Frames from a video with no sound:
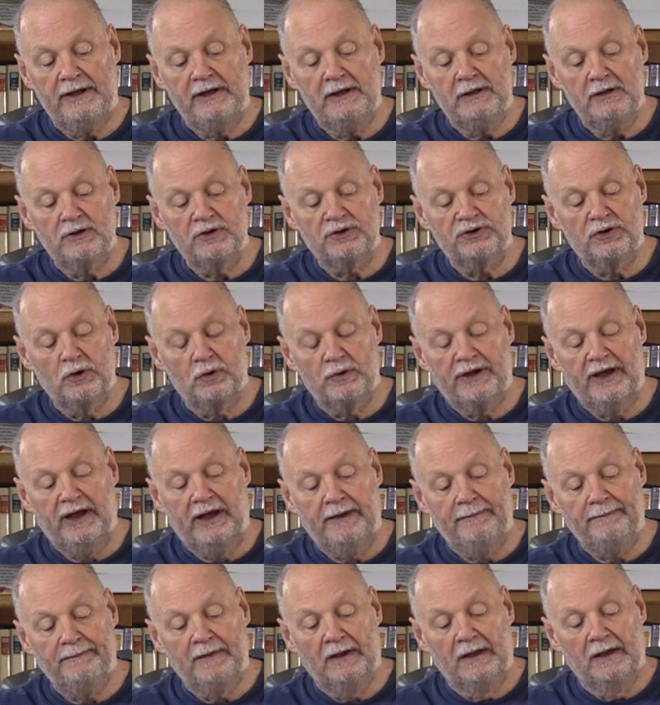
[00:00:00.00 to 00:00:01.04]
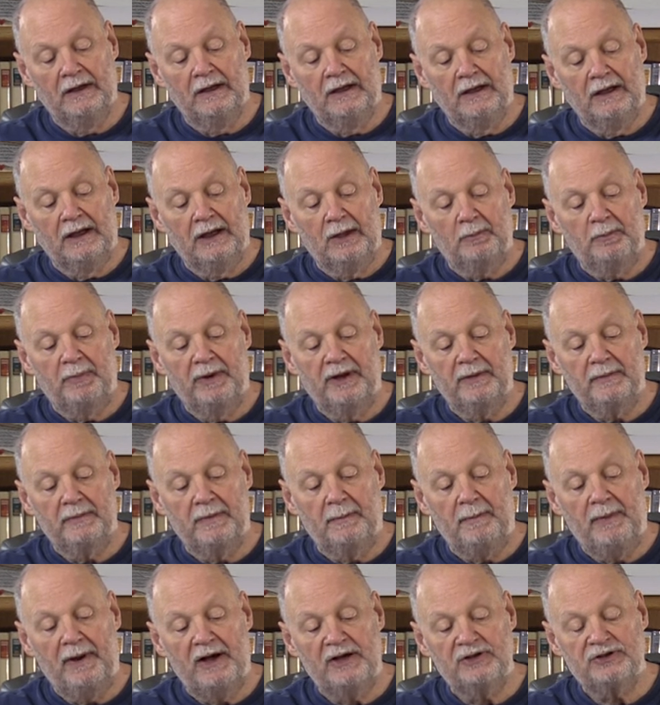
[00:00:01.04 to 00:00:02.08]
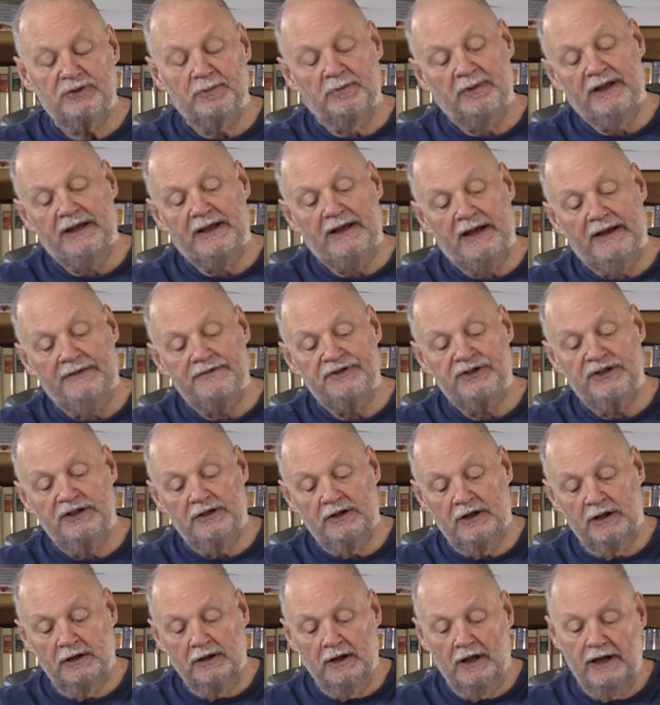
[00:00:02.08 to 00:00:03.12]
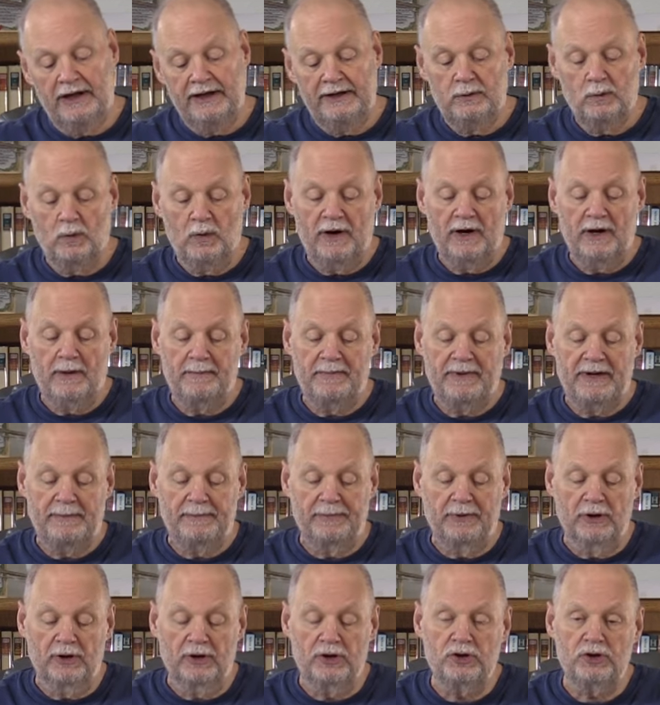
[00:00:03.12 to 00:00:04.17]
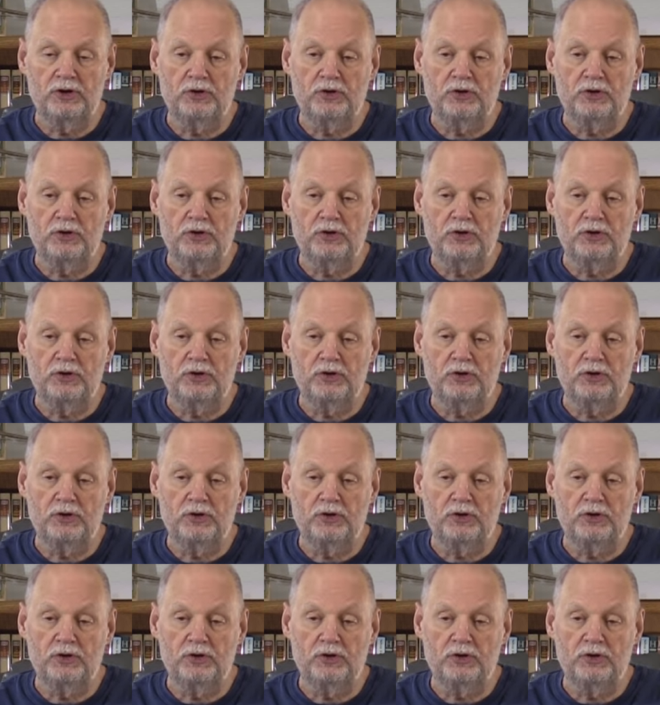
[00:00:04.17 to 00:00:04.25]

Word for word: and it looks okay. But possibly I've seen online where people are